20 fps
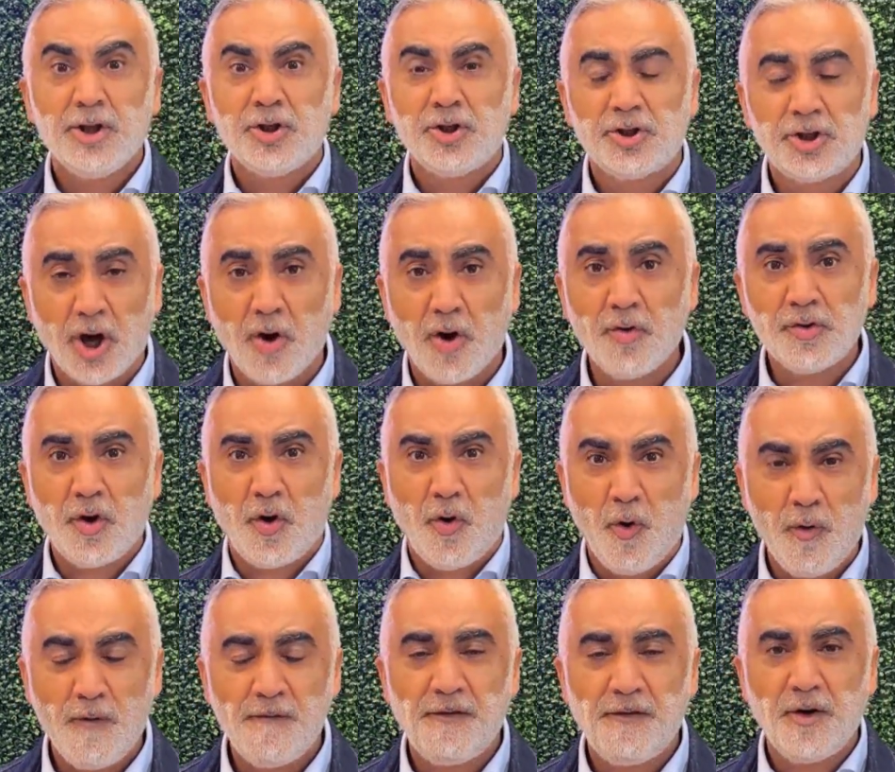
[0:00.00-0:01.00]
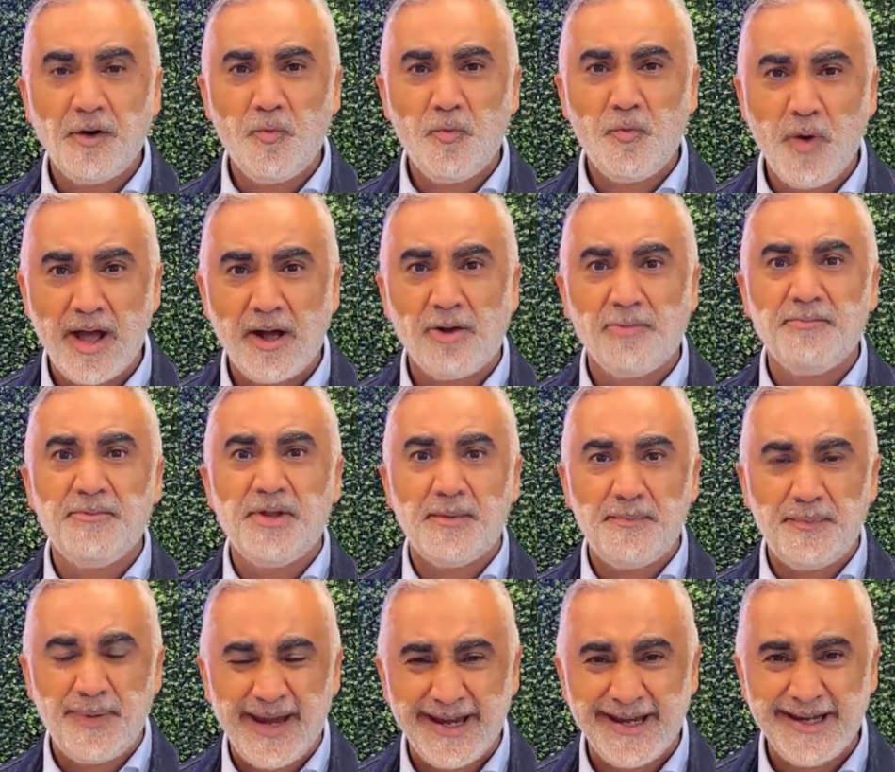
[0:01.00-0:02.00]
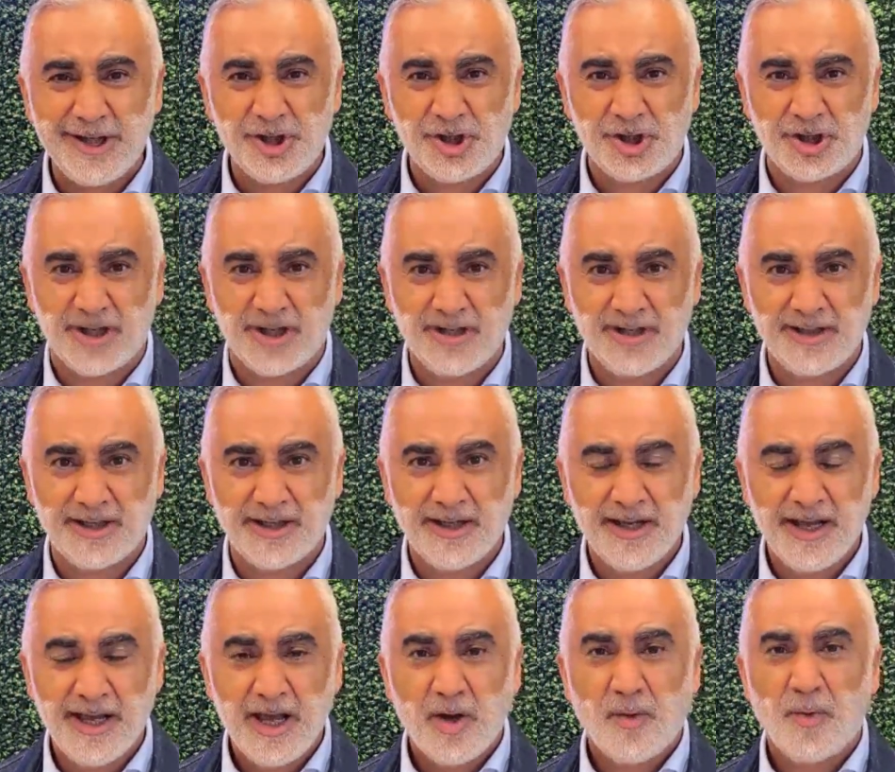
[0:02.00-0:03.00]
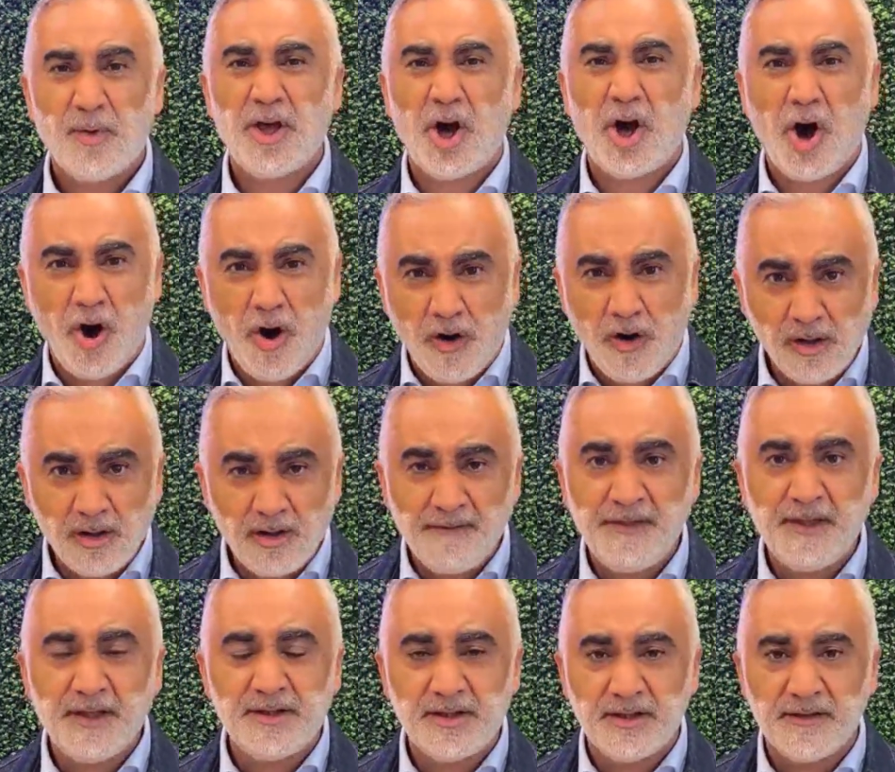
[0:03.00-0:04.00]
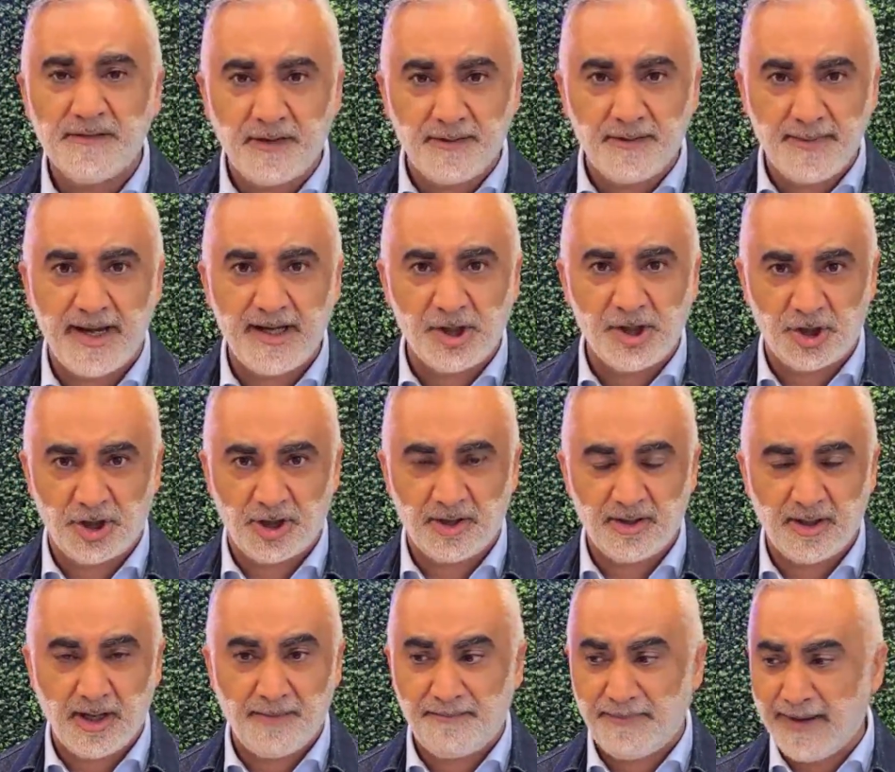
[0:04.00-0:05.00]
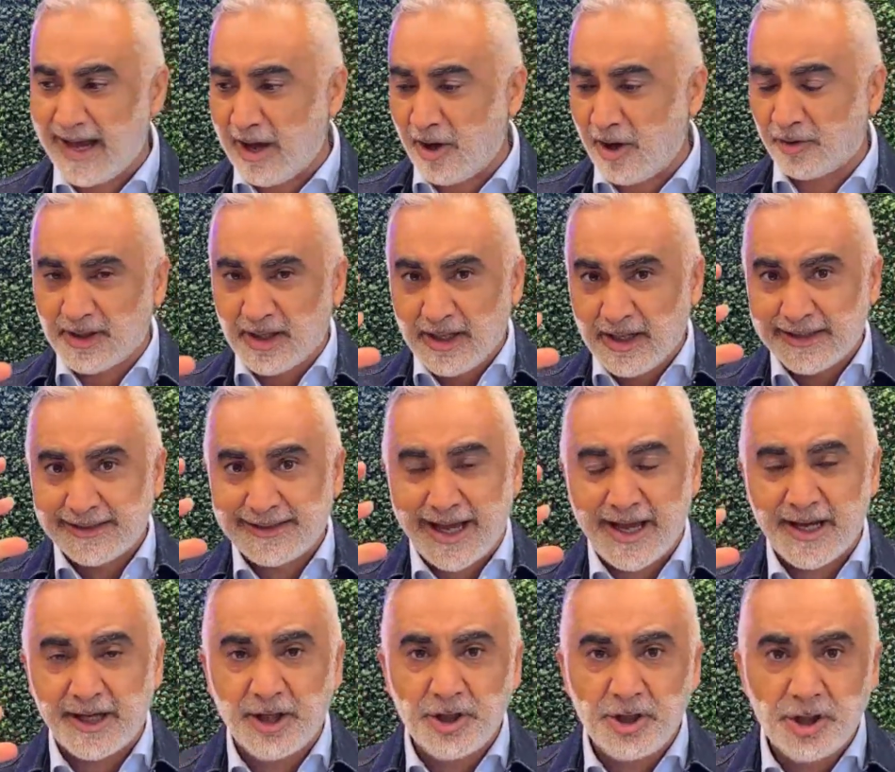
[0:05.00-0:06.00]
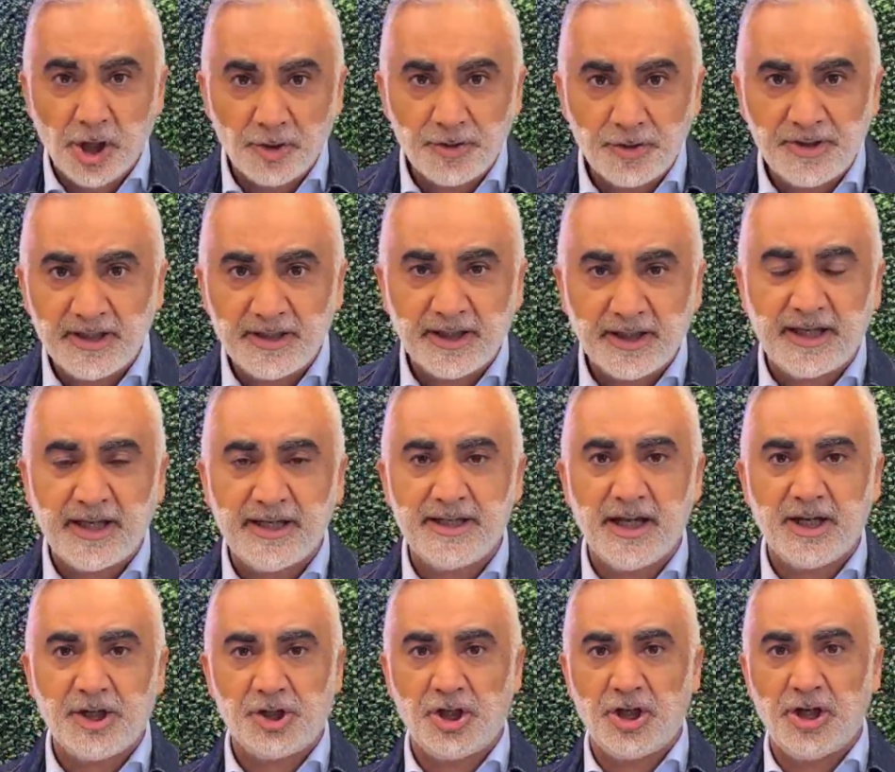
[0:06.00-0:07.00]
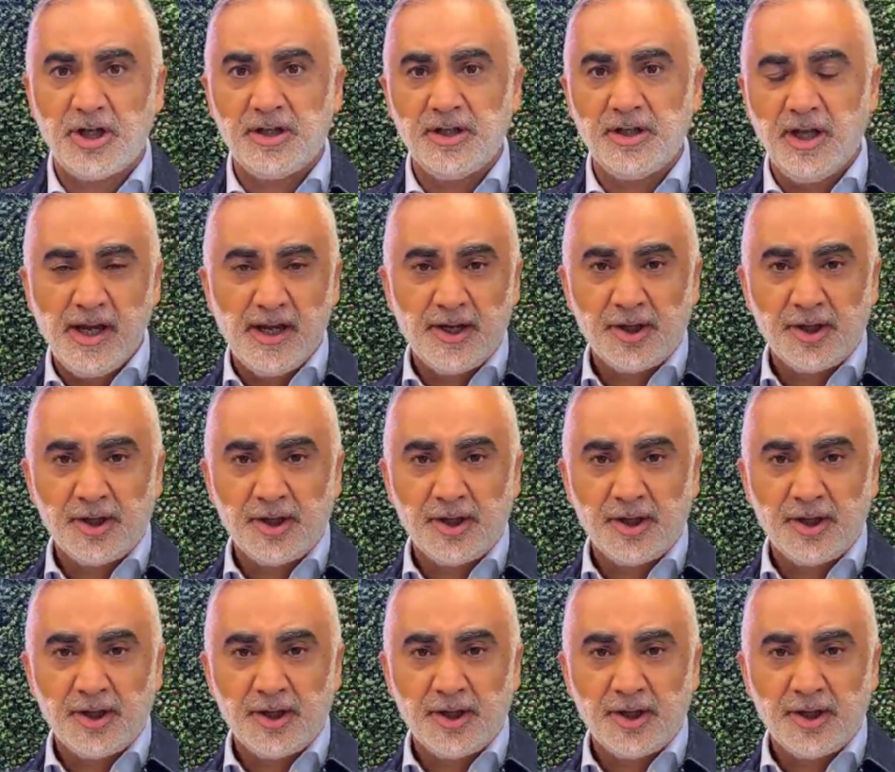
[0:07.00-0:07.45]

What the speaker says: Don't overwhelm the patient with all of this information about diagnosing the condition,